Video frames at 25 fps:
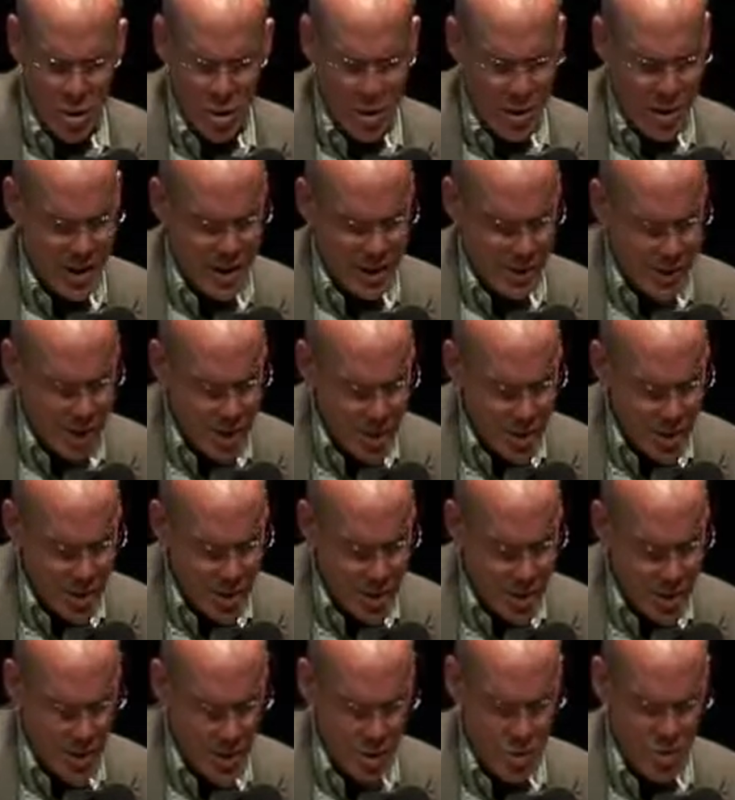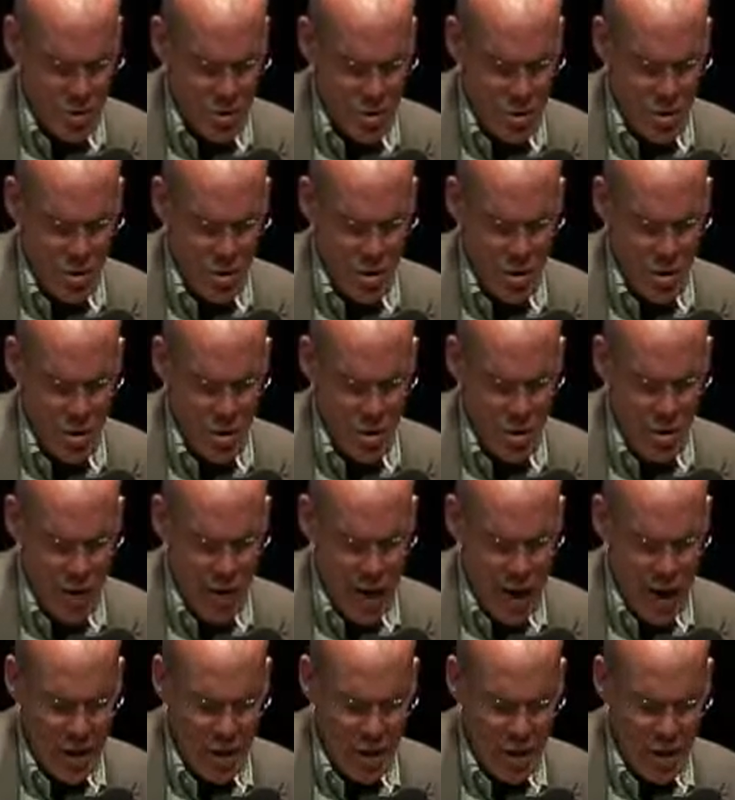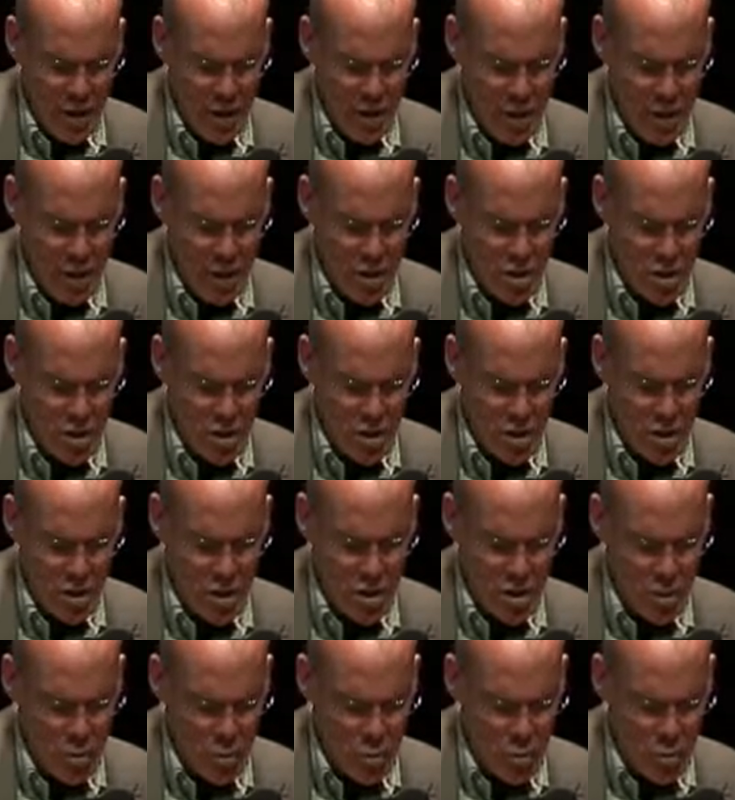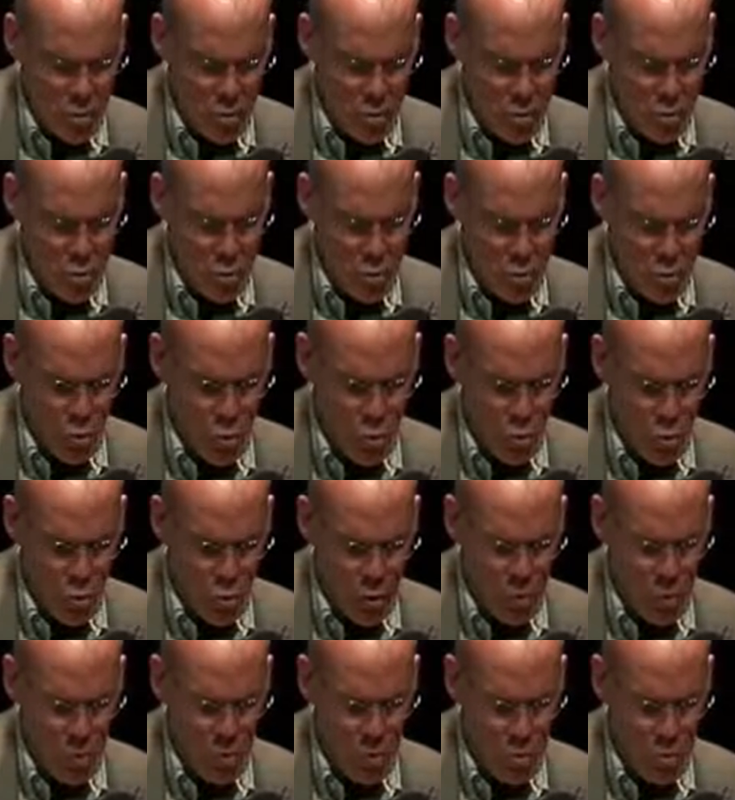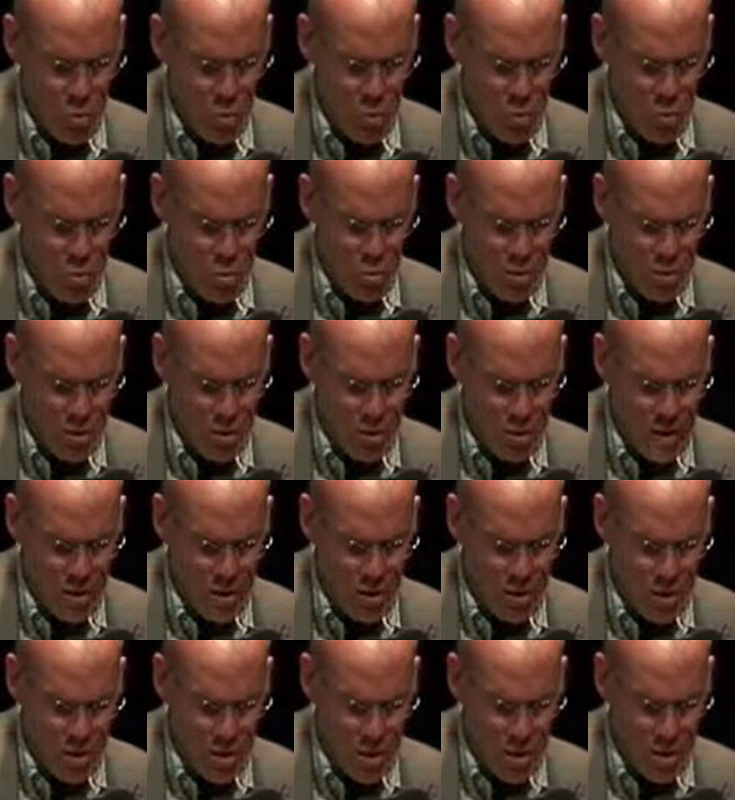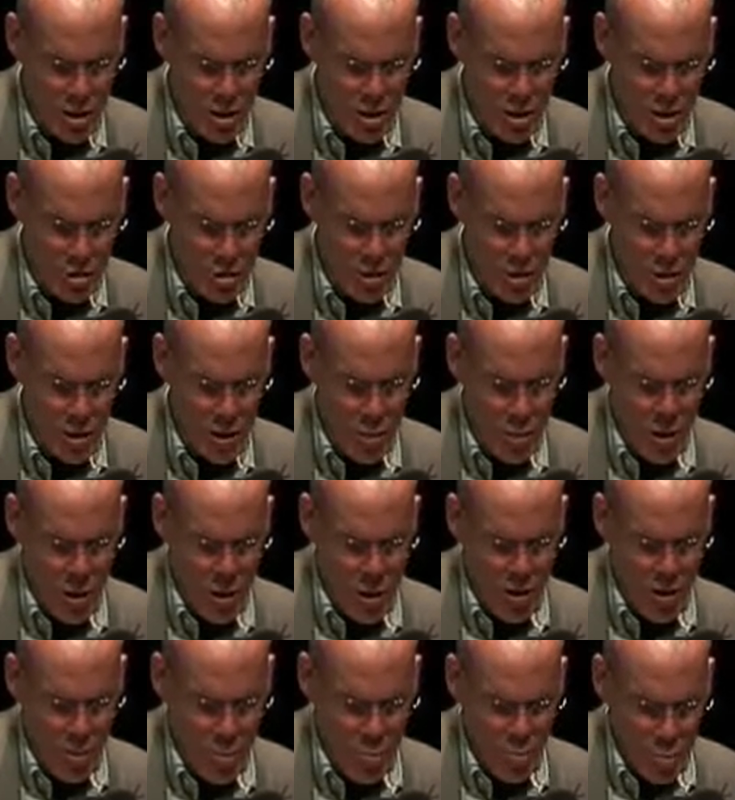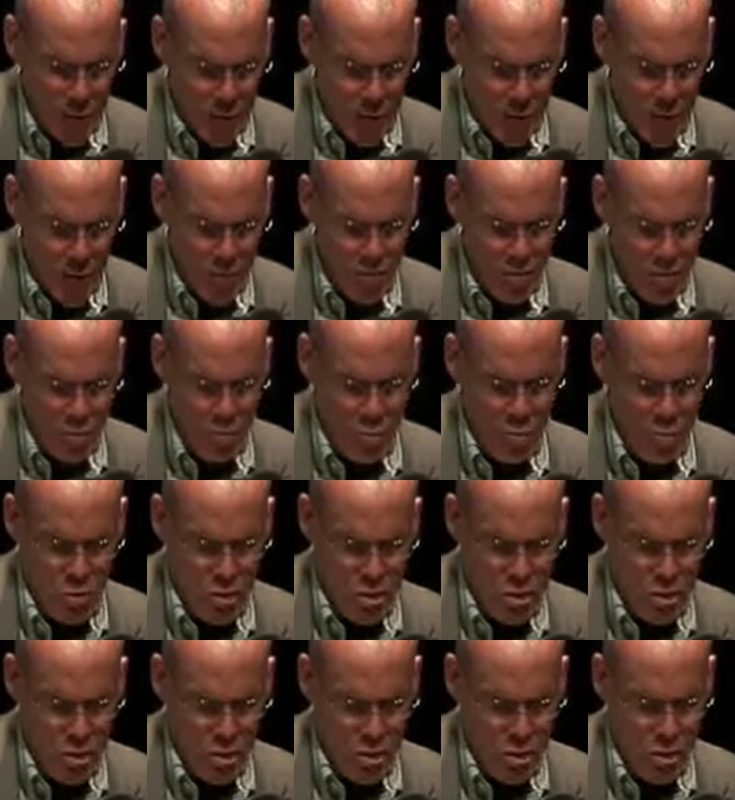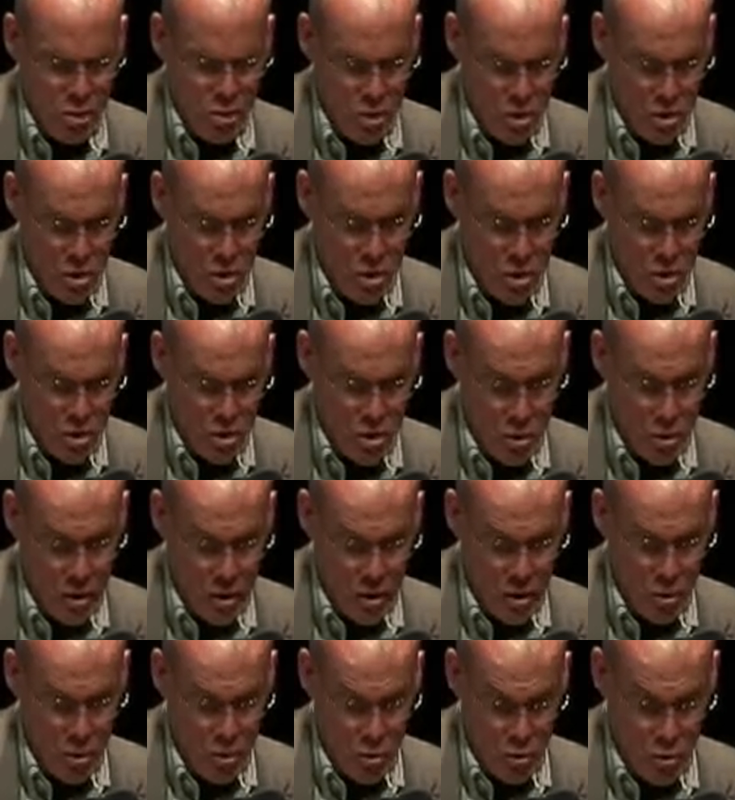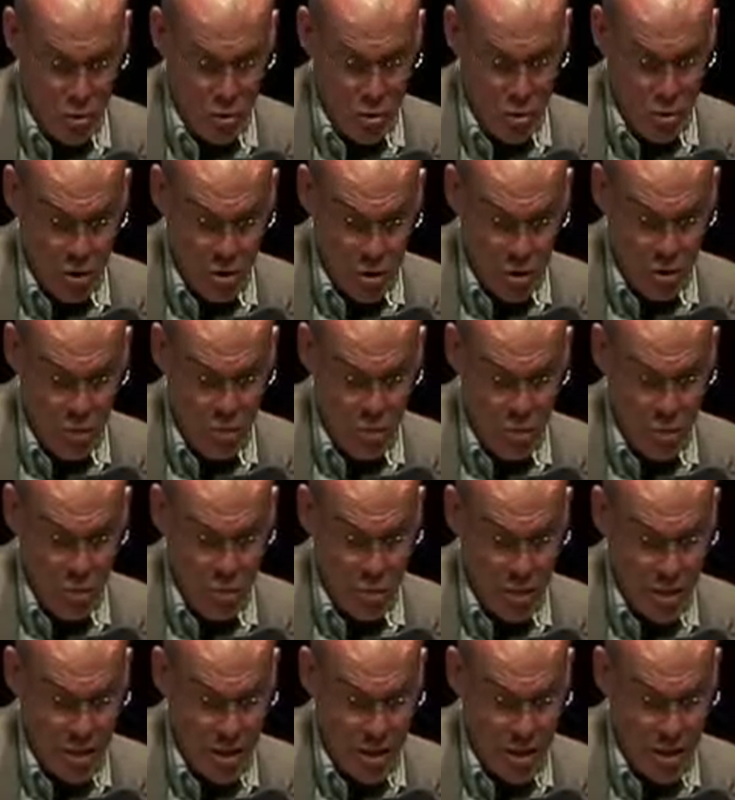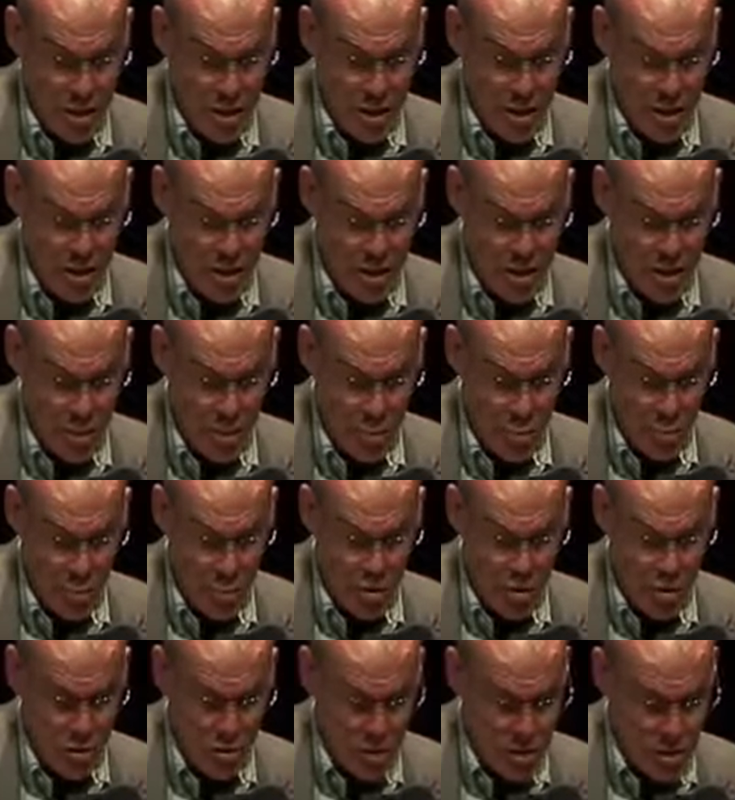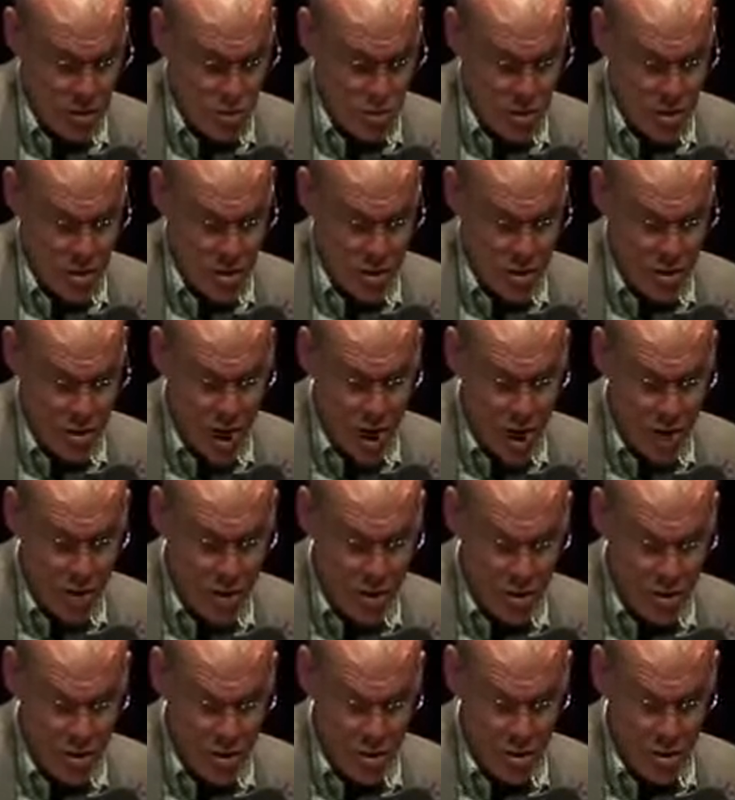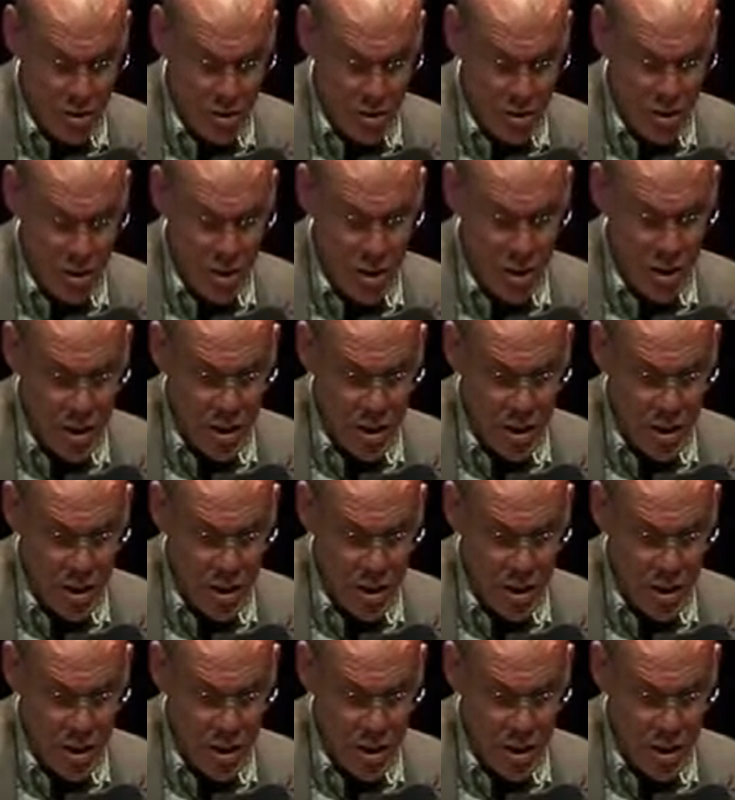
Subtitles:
It's not easy to make the imaginative leap. Slow food is one thing, but shrinking is another. The pain of the recession, a word that after all literally means getting smaller, has been entirely real